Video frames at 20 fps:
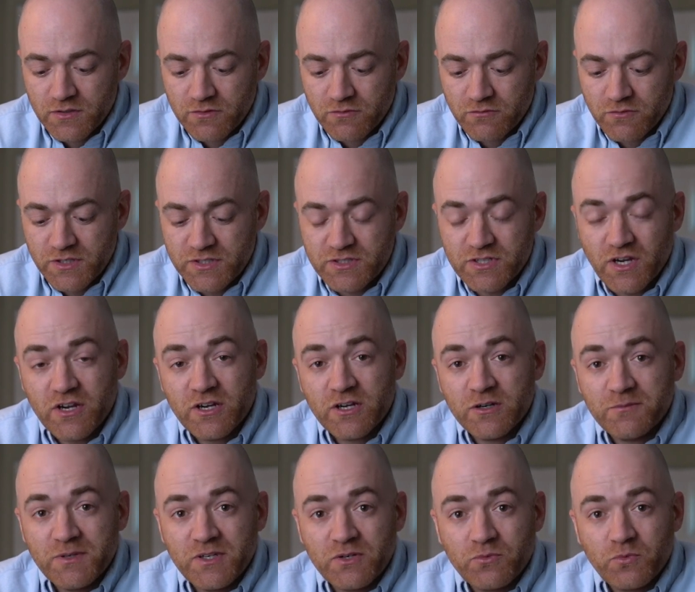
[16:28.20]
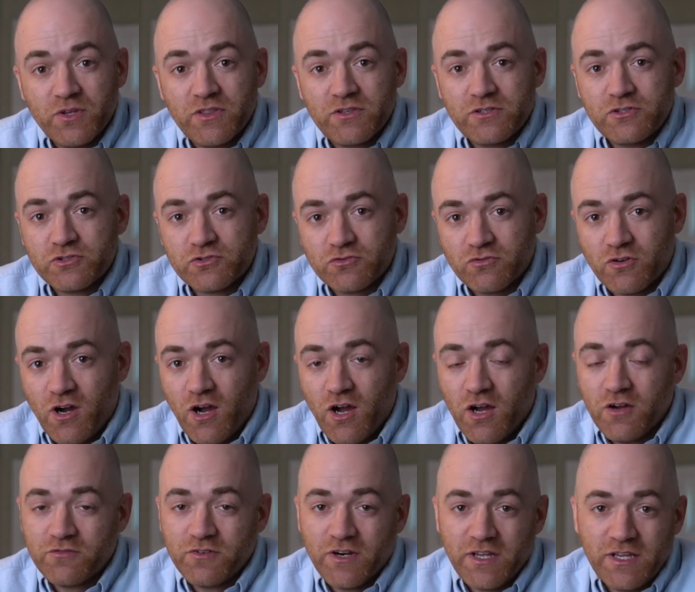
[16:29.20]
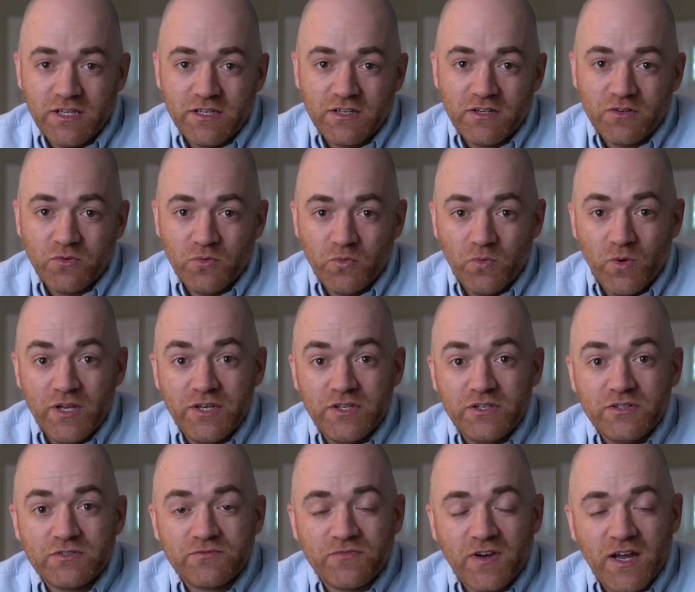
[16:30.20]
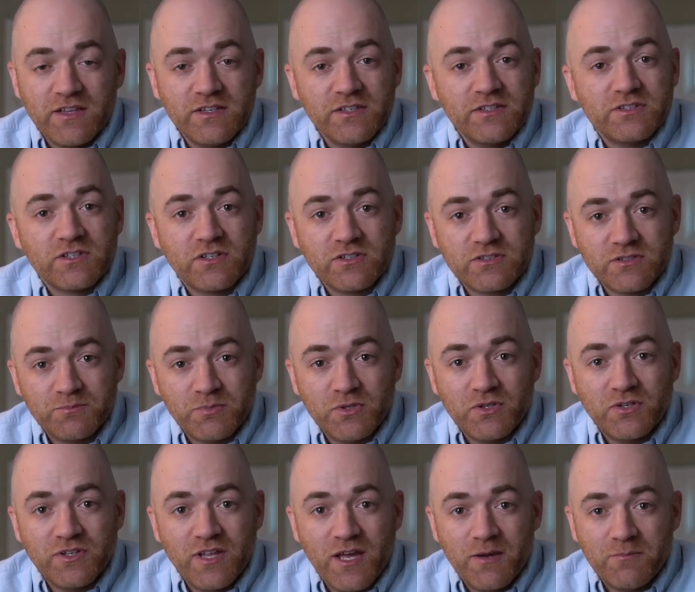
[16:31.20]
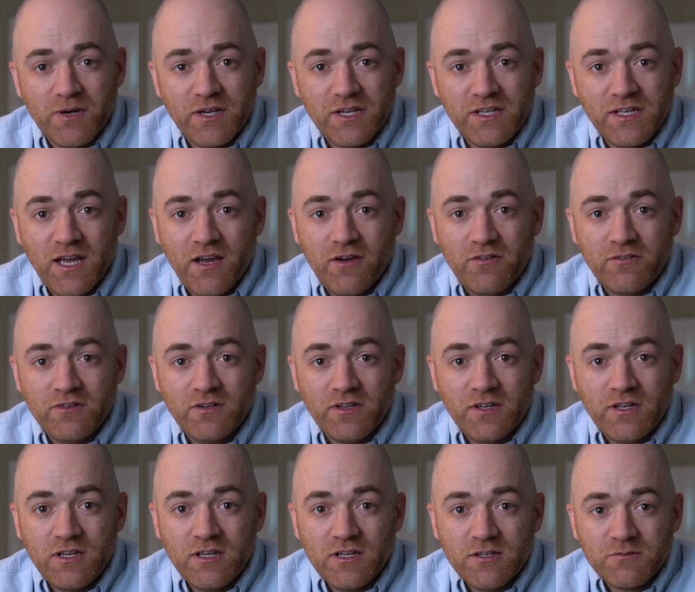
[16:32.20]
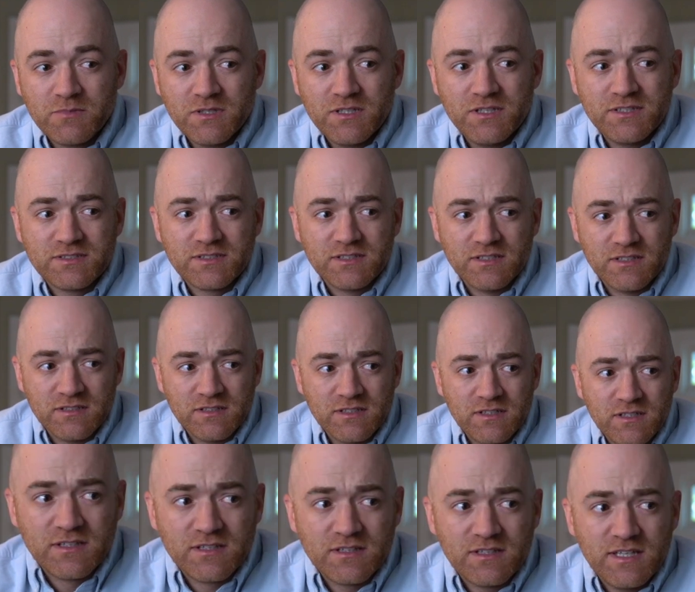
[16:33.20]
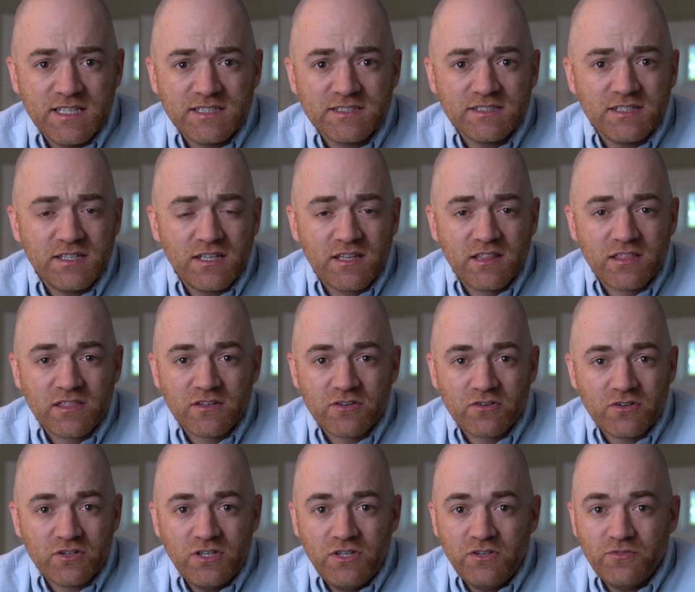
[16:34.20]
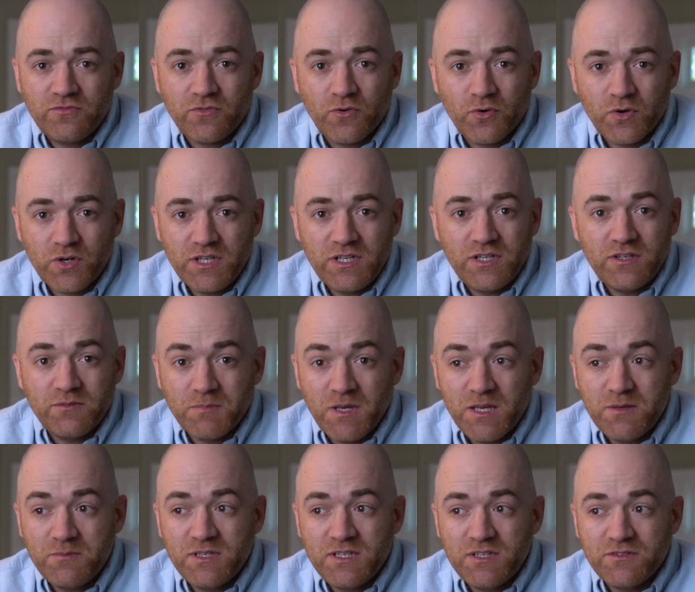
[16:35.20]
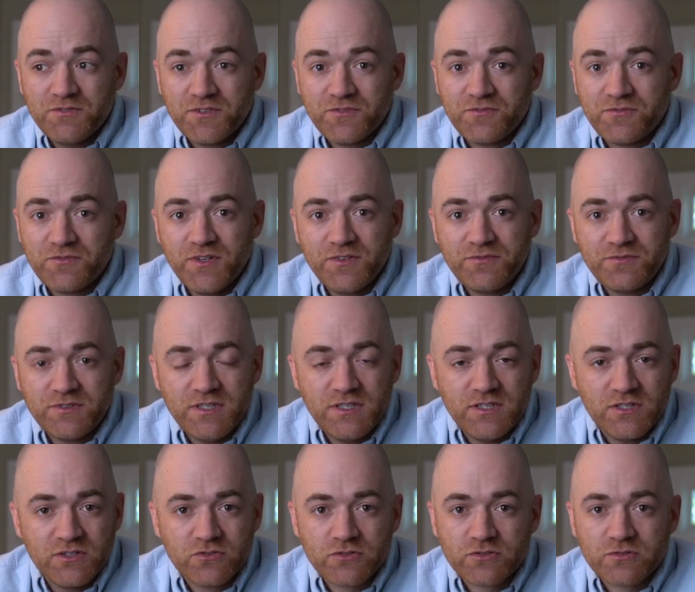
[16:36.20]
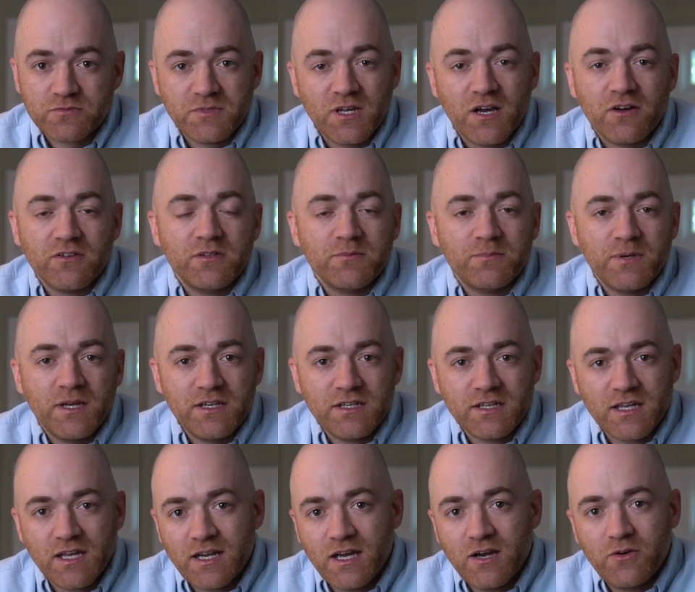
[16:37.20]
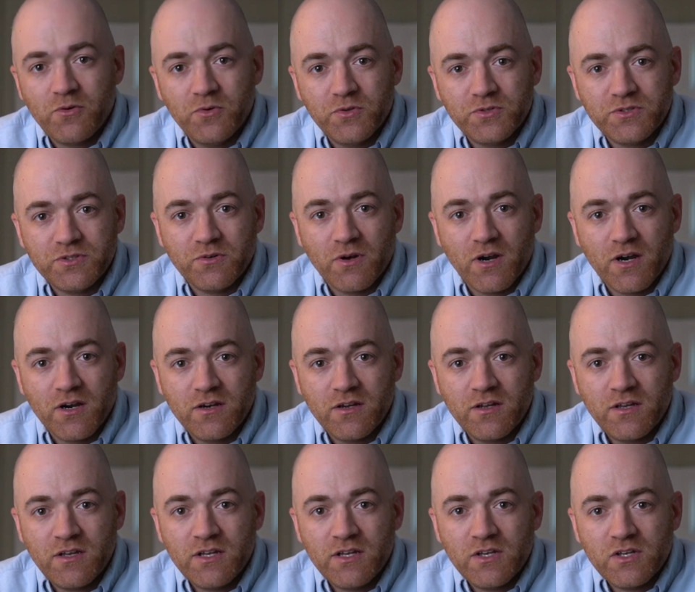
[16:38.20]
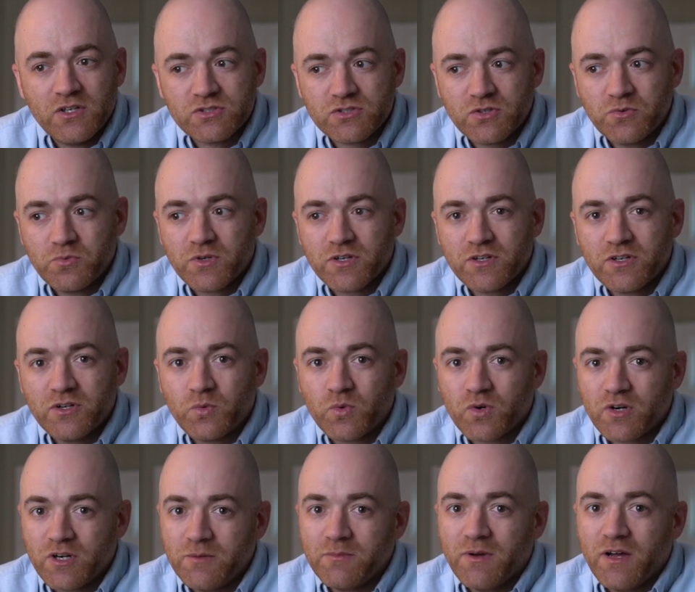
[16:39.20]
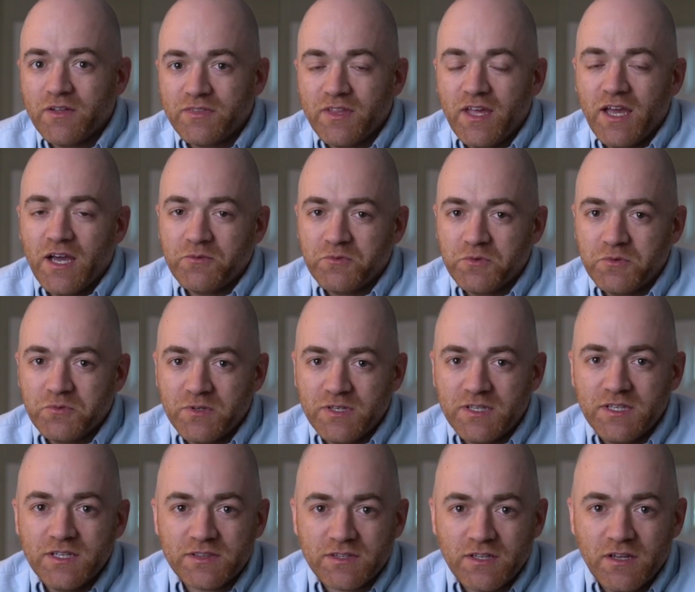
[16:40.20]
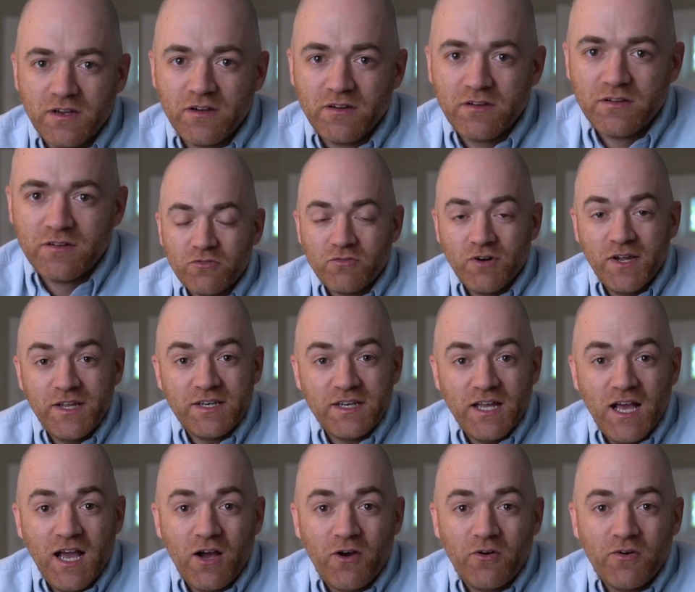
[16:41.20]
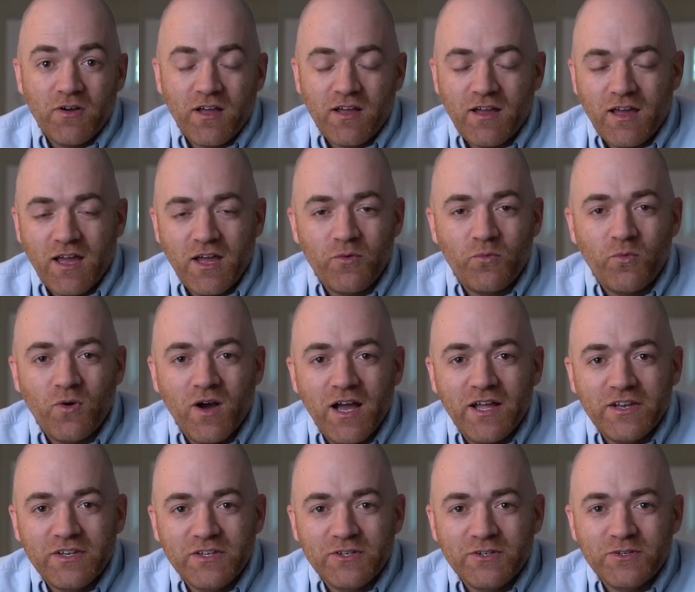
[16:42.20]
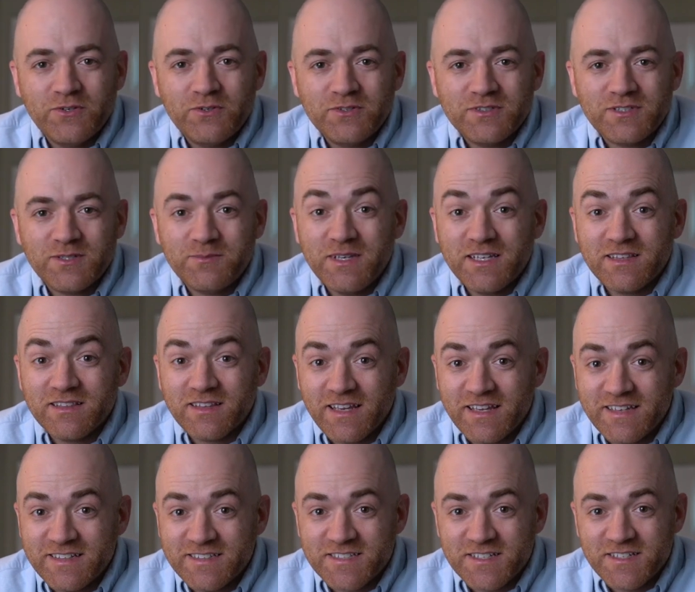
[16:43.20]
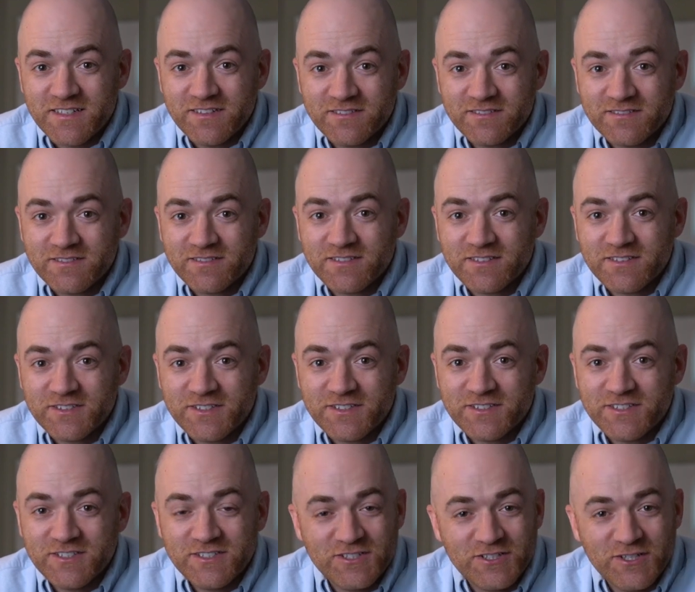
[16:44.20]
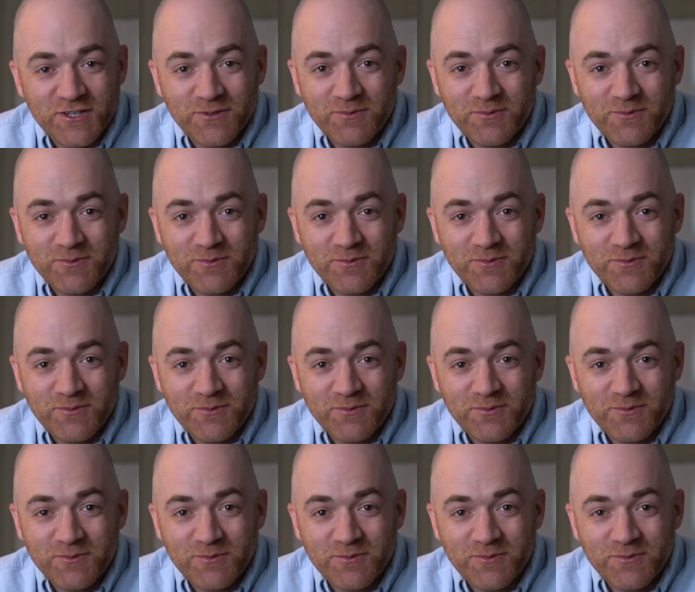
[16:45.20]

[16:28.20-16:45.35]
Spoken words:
retirement withdrawal rate when you finally start to pull that money out. But listen, that's like 30, 40, maybe even 50 years from now, depending on how old you are. So we're going to worry about that when we get there. Right now, I want you to be lazy. Did you hear